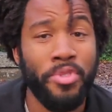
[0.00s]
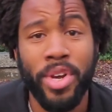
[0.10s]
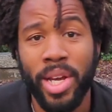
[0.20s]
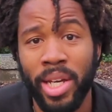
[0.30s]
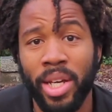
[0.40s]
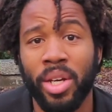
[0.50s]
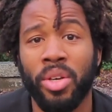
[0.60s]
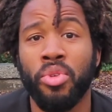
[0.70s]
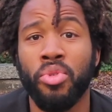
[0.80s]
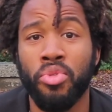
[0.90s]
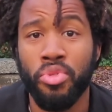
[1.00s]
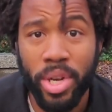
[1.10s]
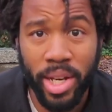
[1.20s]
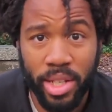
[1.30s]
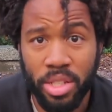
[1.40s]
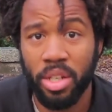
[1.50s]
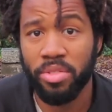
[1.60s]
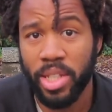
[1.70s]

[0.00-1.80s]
Really, really tough